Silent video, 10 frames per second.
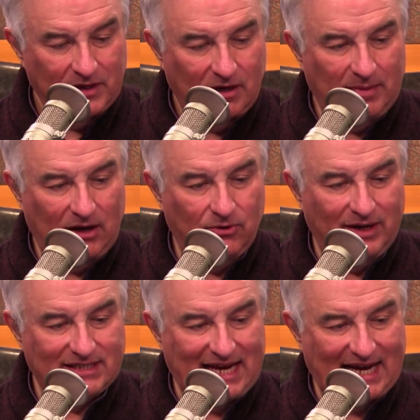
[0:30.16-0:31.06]
about who
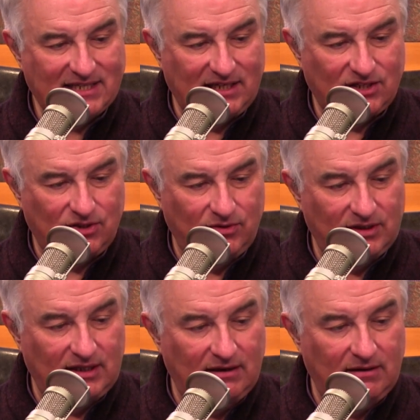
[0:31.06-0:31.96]
has access to it.
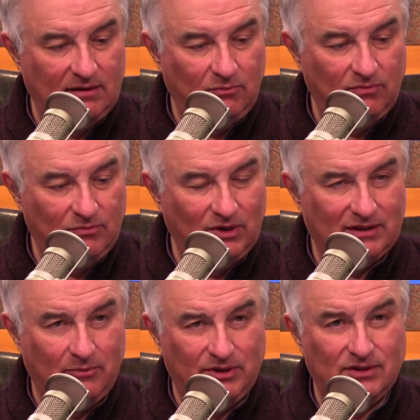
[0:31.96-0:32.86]
And, they, and what
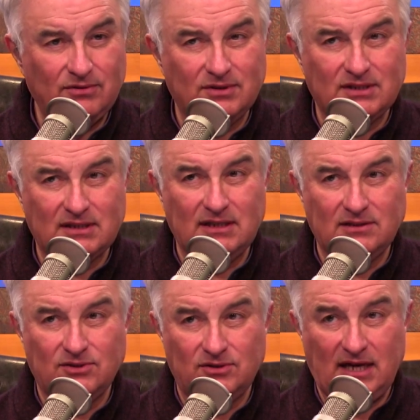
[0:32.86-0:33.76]
they would do is,
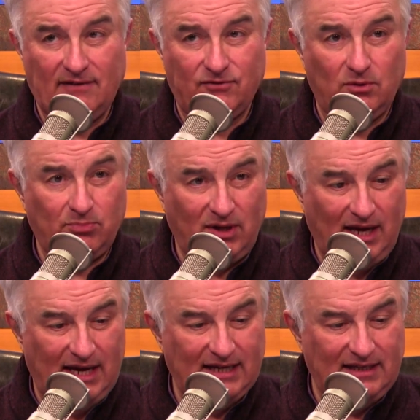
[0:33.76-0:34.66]
is you'd have to
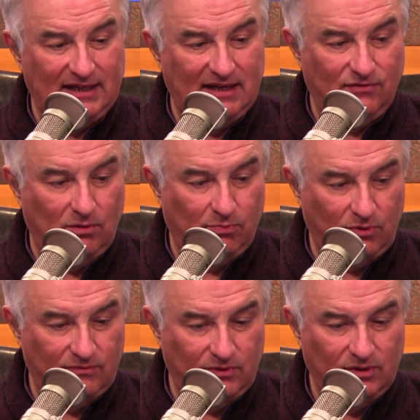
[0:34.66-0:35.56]
apply and they'd give you
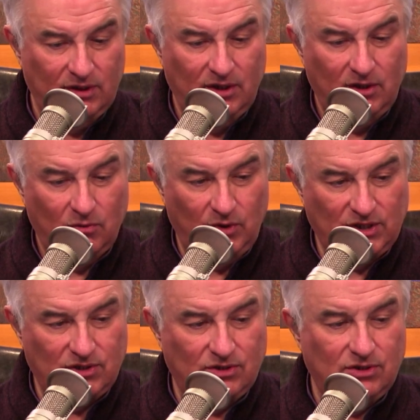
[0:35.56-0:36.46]
approval.
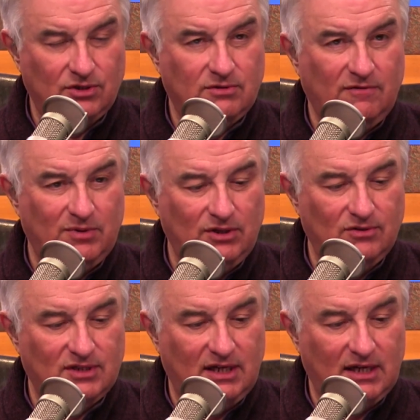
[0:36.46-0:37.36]
Researchers have been
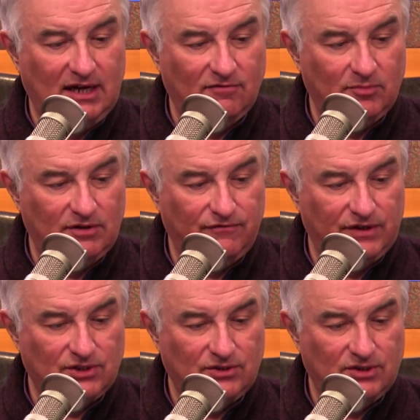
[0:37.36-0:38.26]
using it, government
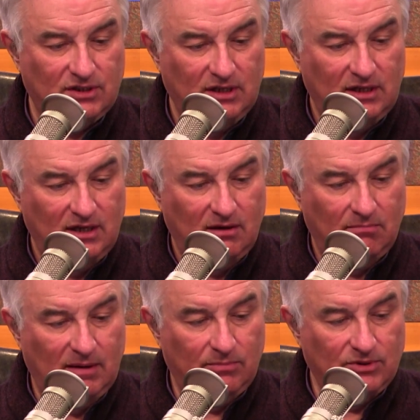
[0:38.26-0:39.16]
officials,
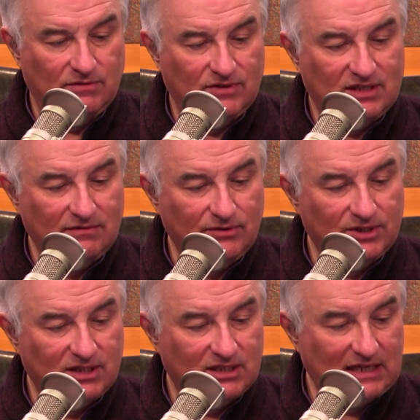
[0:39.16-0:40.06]
members of civil
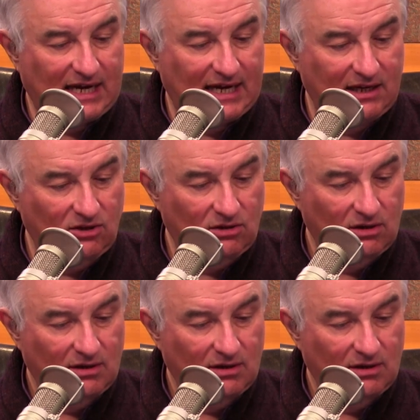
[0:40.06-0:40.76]
society.